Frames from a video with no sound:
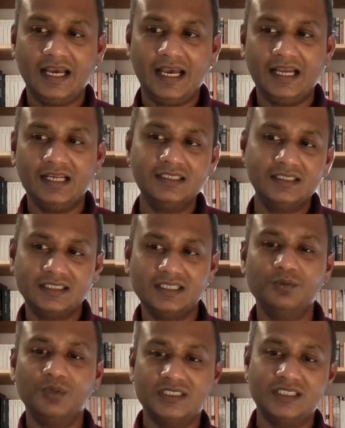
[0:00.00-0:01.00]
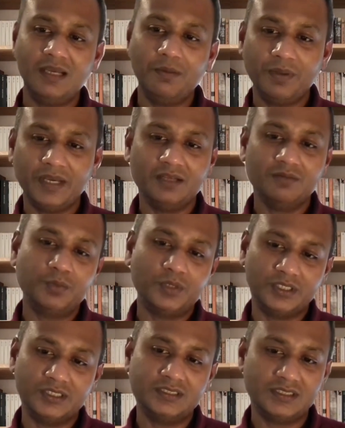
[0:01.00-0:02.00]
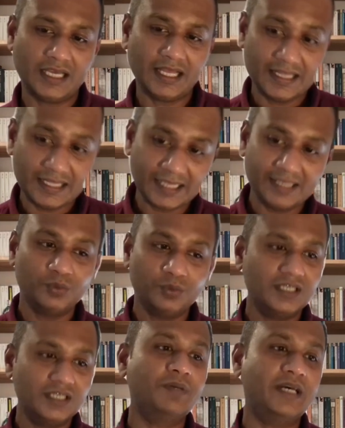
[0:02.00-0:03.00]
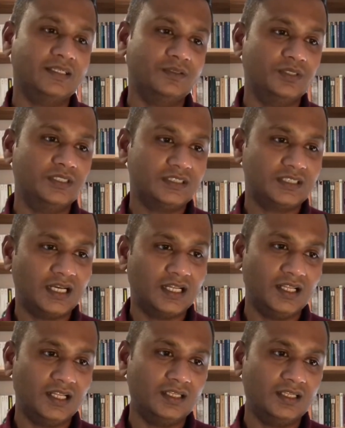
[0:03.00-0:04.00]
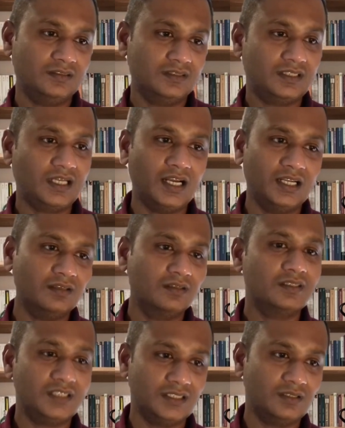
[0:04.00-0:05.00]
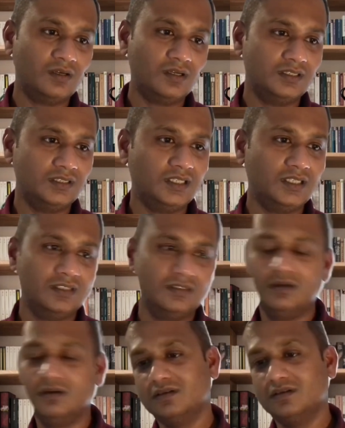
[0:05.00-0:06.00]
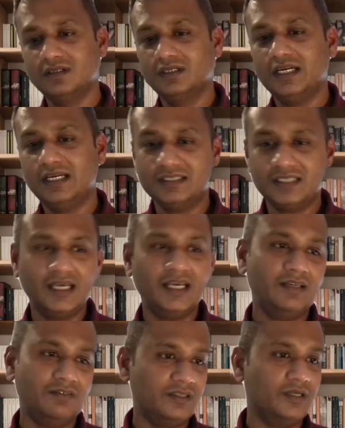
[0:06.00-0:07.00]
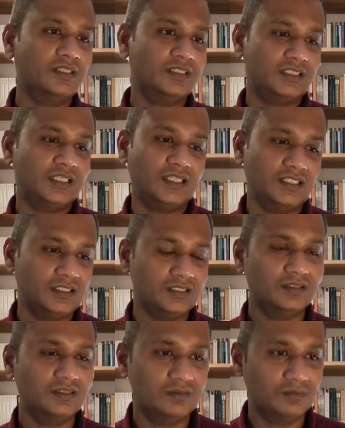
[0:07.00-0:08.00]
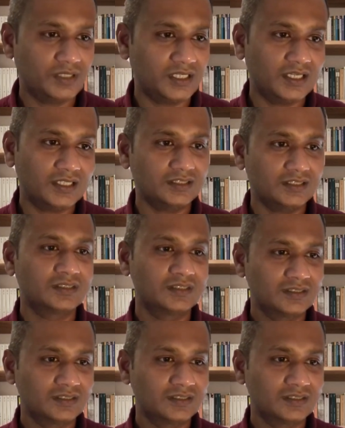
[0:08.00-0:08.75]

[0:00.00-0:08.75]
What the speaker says: and see what's their pain points and then work backwards rather than starting on the technology and then go and say, hey, we got this shiny product.